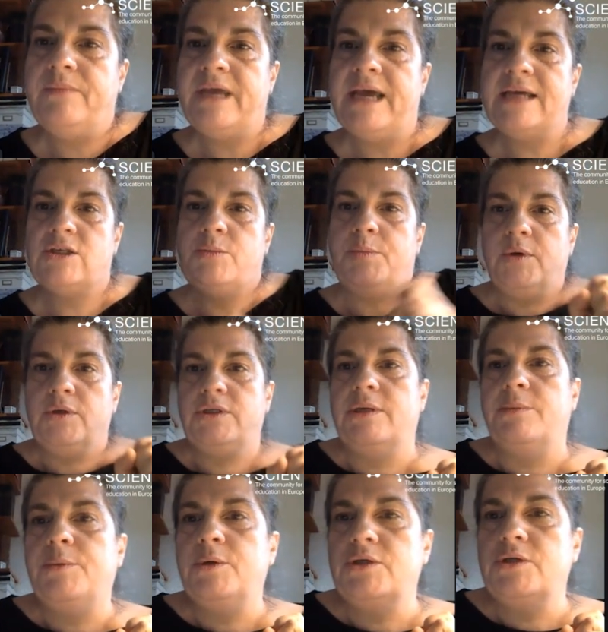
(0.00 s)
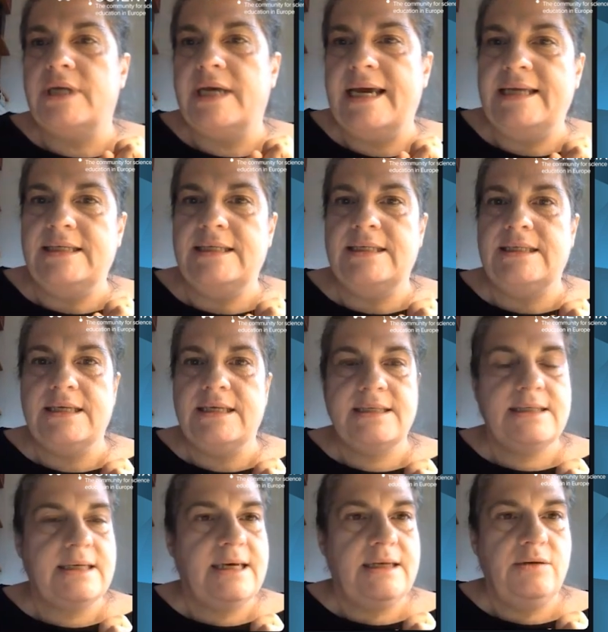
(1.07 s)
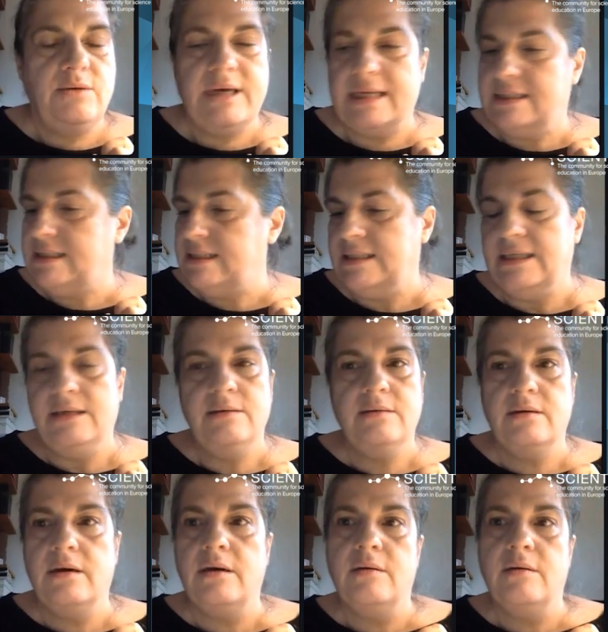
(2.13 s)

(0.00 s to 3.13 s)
has a poster 86, and you can see